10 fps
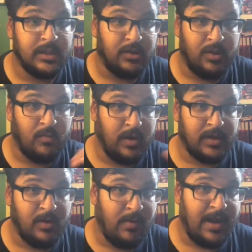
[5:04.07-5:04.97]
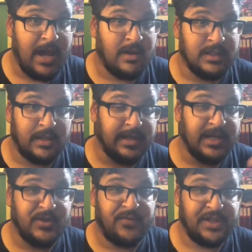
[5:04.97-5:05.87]
the current run going right now. It's on like
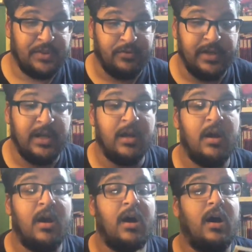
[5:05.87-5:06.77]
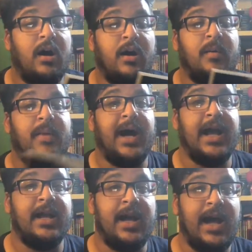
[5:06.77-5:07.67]
issue 53.
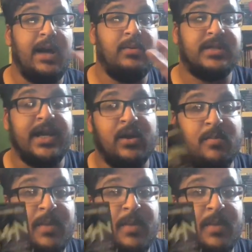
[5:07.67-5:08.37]
I would say go